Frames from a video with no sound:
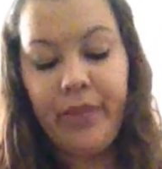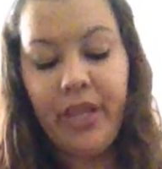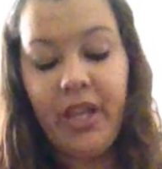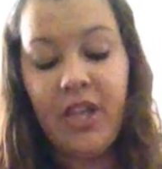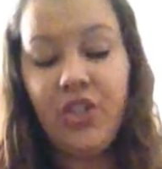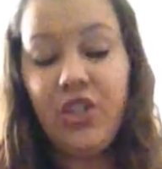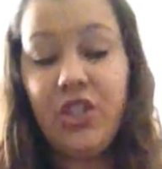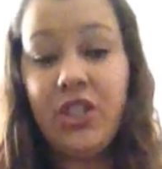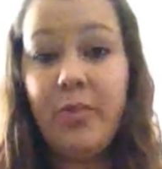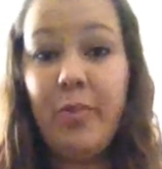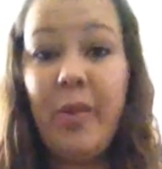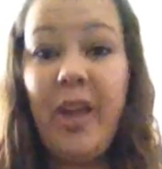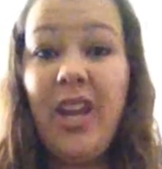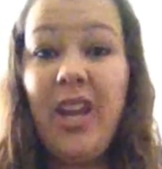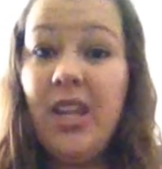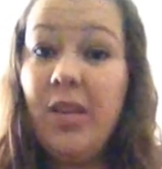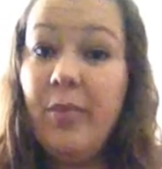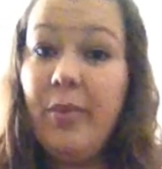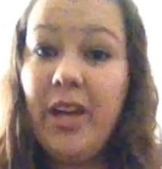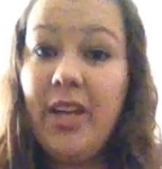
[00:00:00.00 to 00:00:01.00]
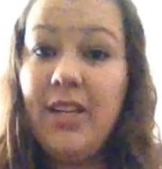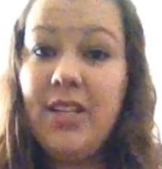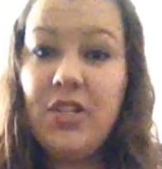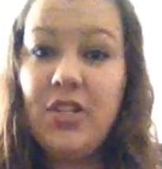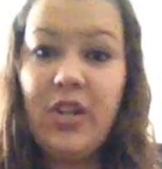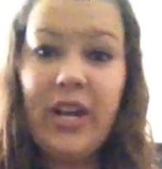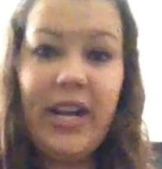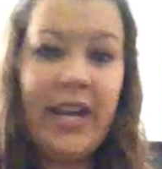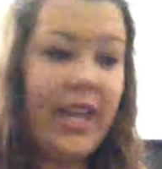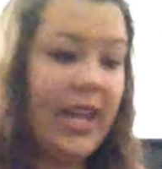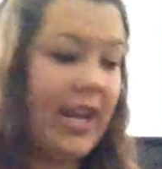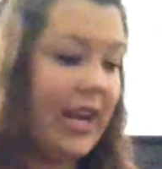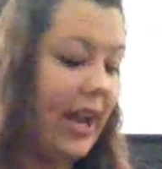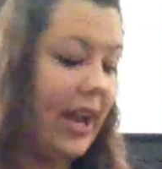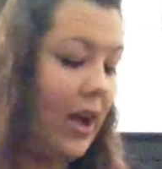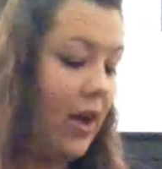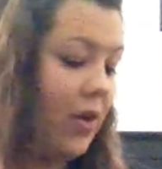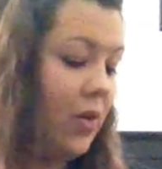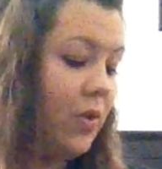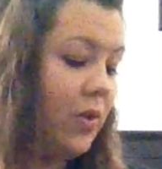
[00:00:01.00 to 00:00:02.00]
It's just a pain in the butt to try to get it
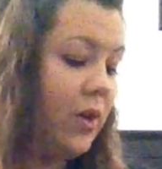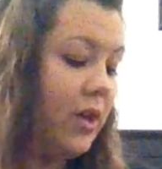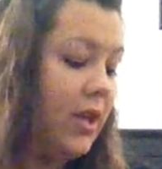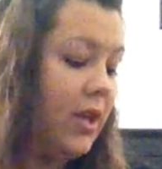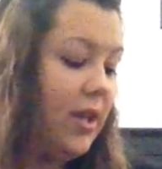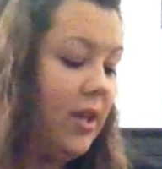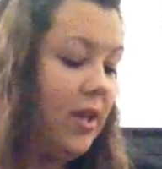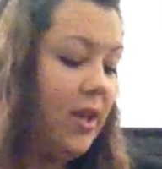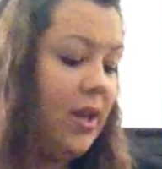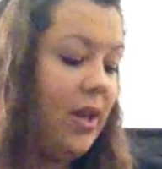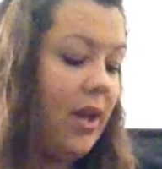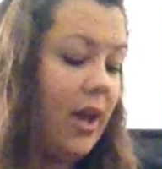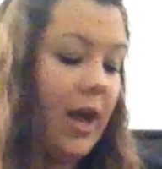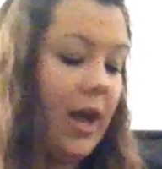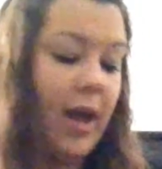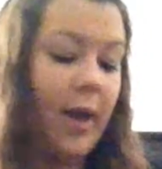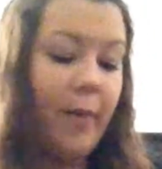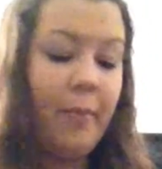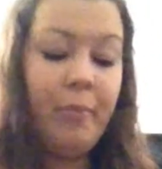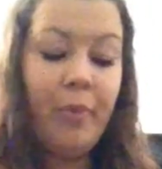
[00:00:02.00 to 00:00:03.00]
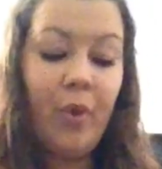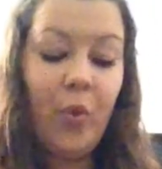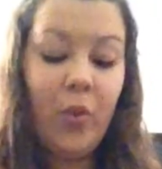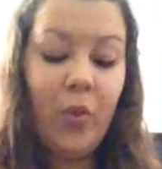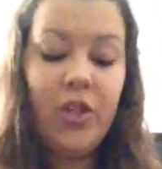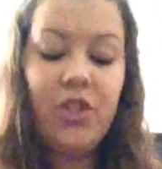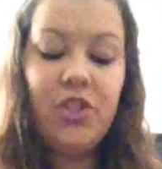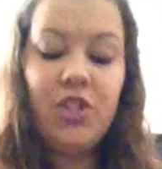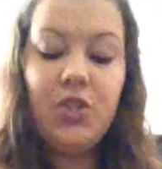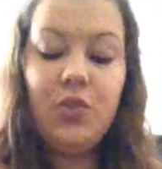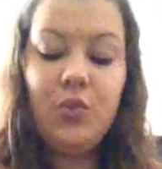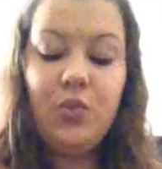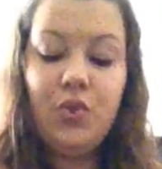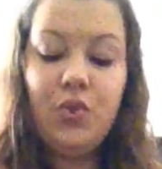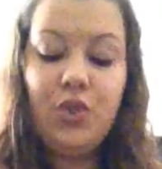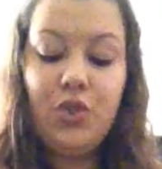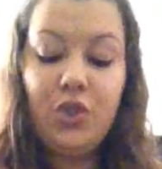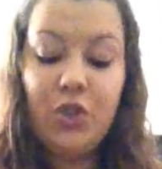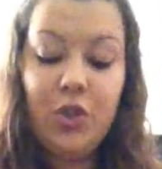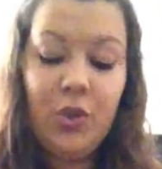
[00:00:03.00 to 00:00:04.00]
out. But once you
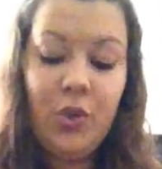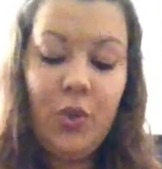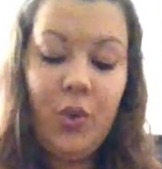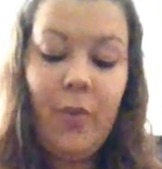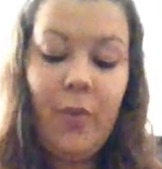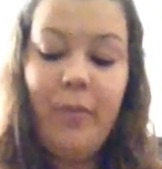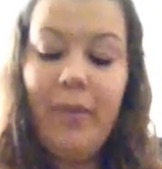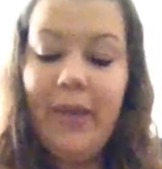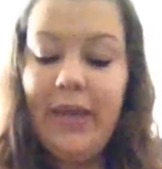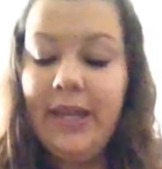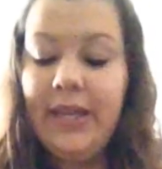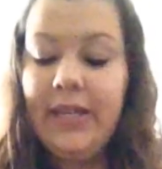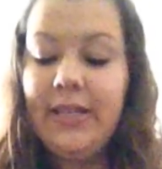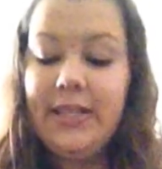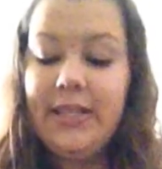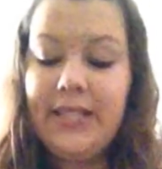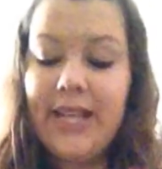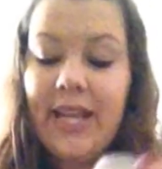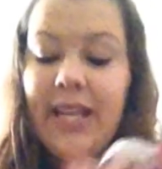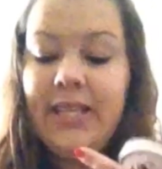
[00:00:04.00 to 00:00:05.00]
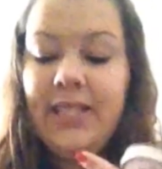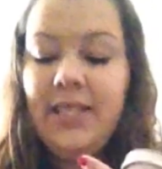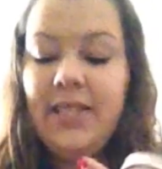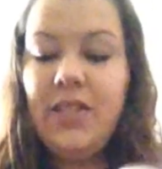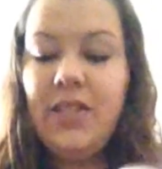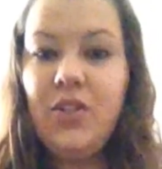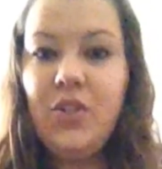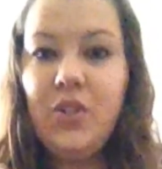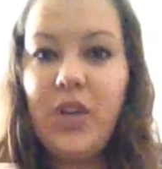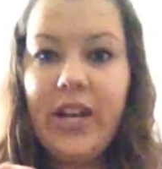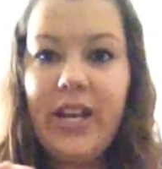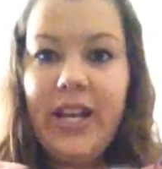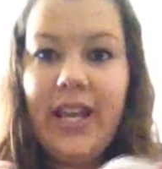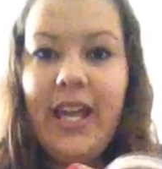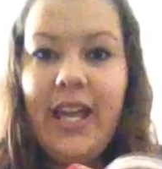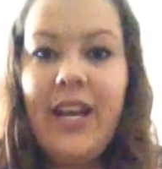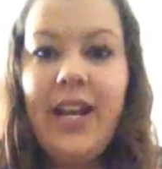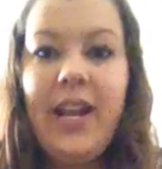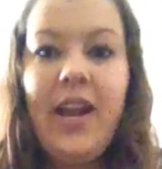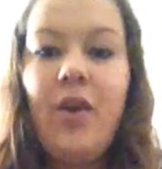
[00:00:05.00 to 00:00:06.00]
do make a dent to try to
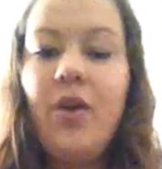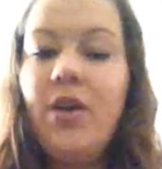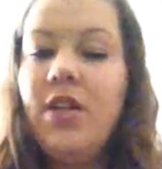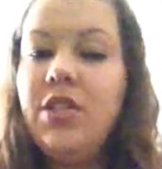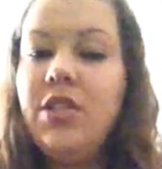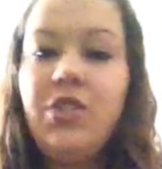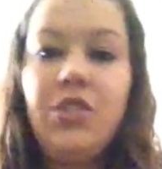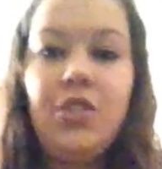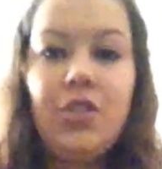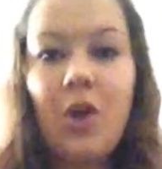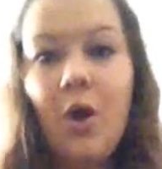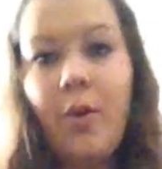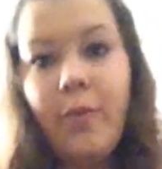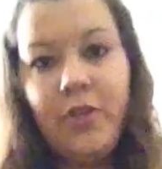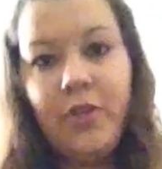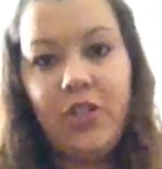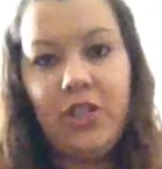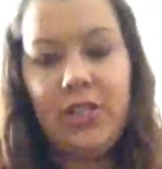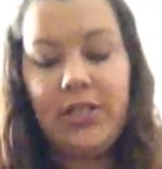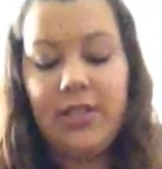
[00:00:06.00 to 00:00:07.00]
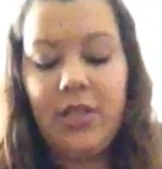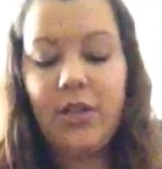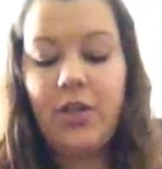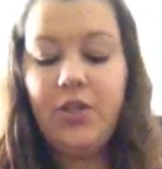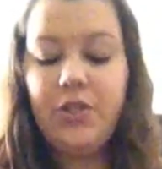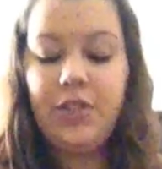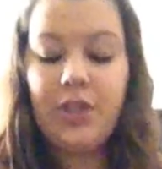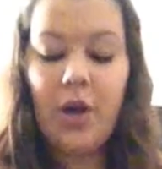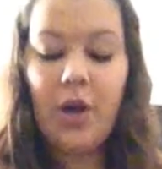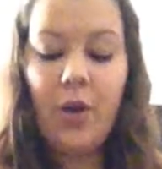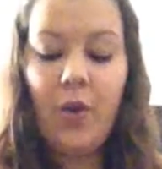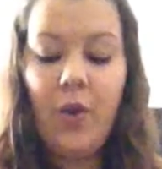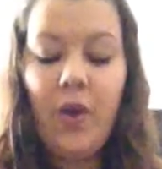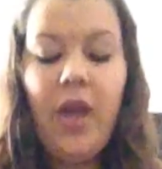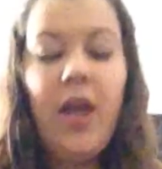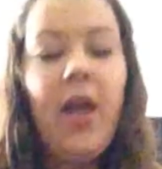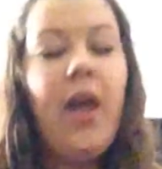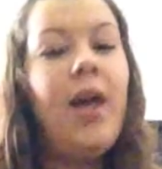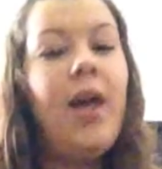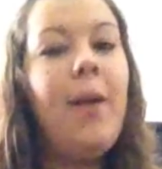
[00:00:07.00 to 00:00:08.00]
get it out, it's so much easier. So
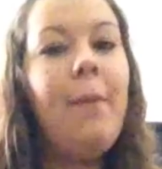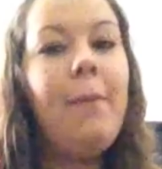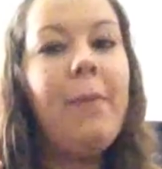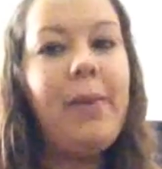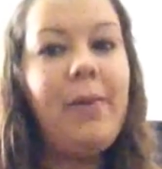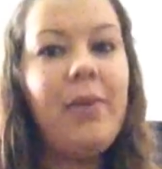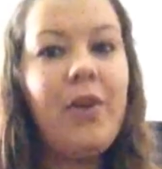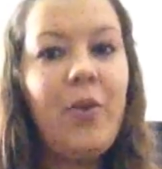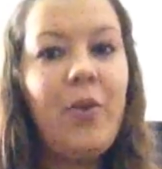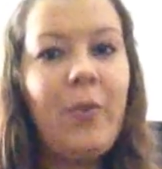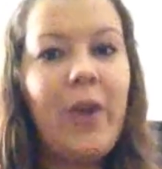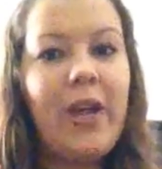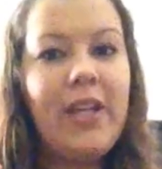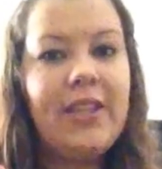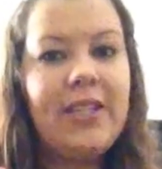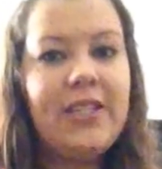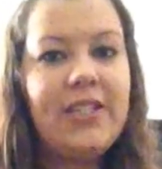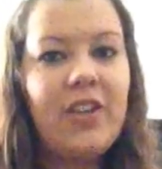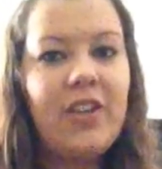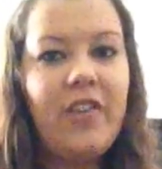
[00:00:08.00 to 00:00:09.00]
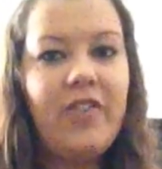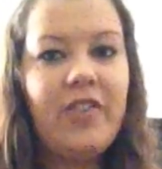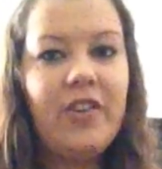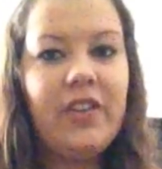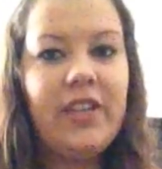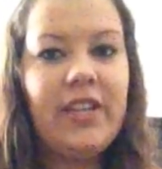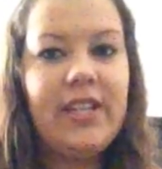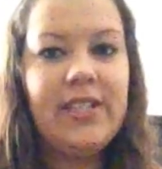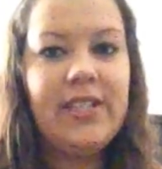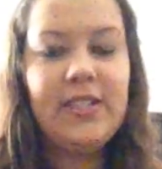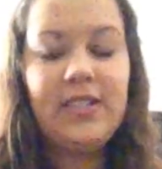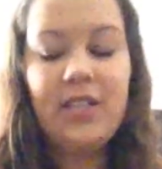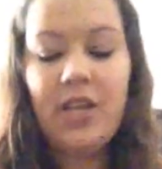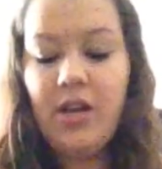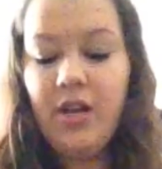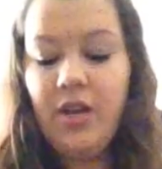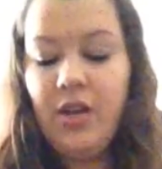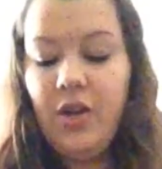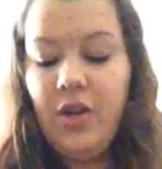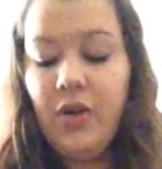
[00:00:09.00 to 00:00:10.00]
maybe don't write this off your list
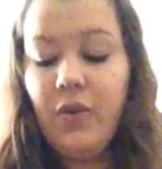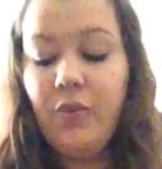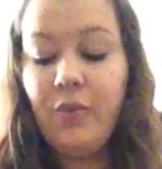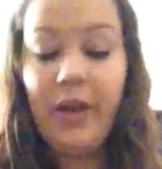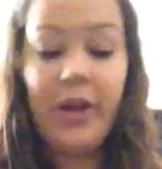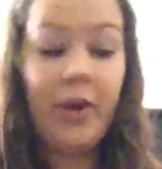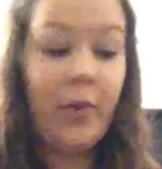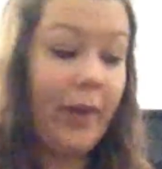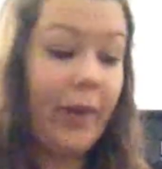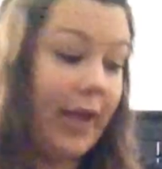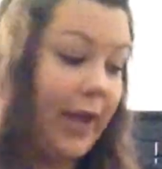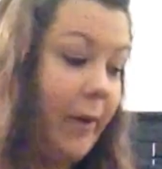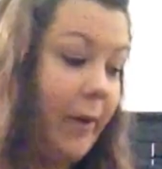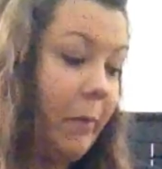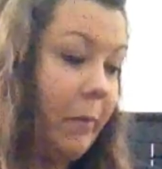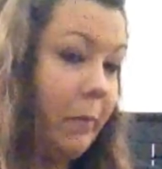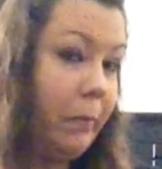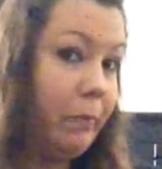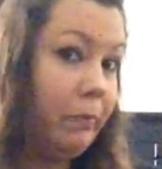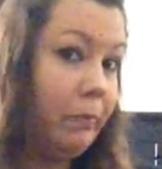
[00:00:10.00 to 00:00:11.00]
right away.